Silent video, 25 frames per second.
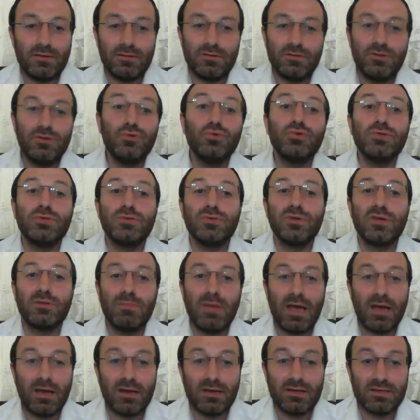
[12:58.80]
Newsweek
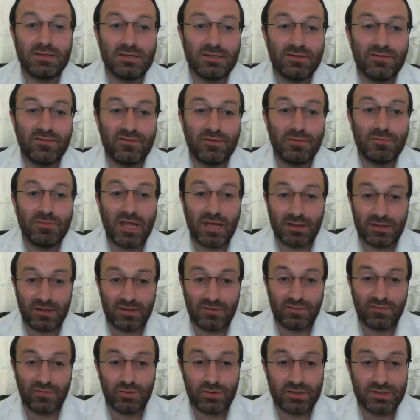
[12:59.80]
magazine from
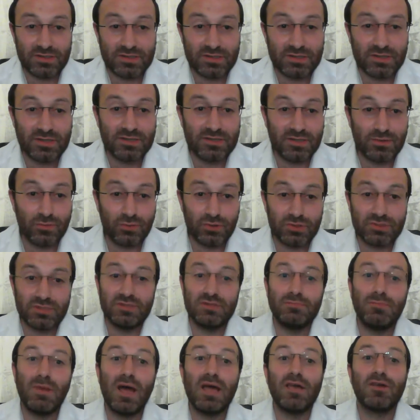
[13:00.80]
1946. It was in
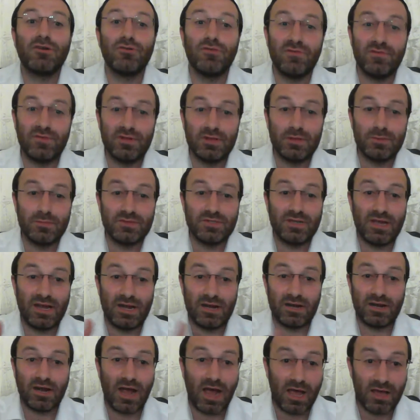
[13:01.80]
microfilms,
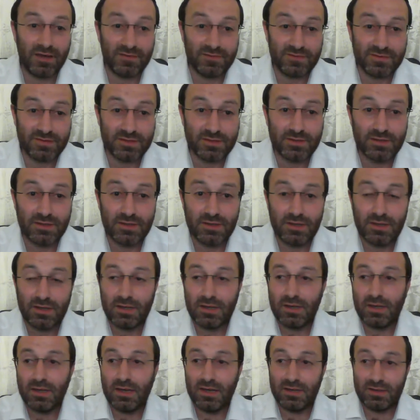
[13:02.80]
archives.
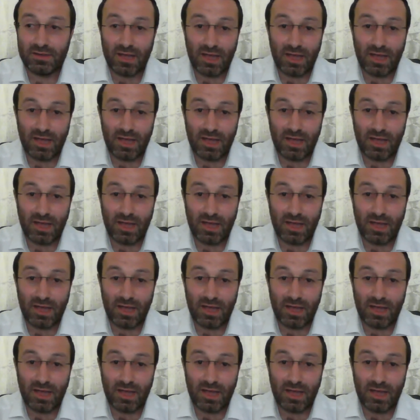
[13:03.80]
And